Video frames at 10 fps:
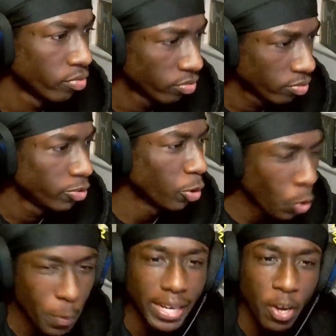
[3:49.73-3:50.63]
Stop yeah.
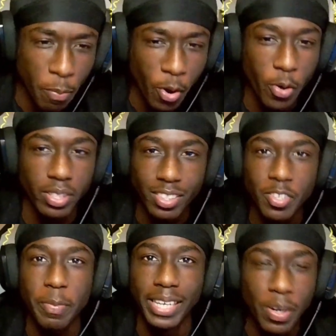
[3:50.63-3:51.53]
calling me little bro. Stop
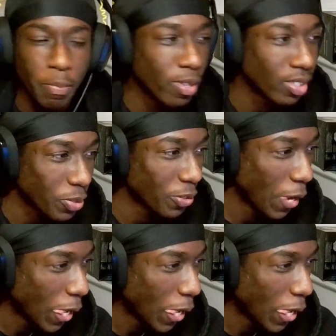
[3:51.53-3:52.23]
calling me little bro as well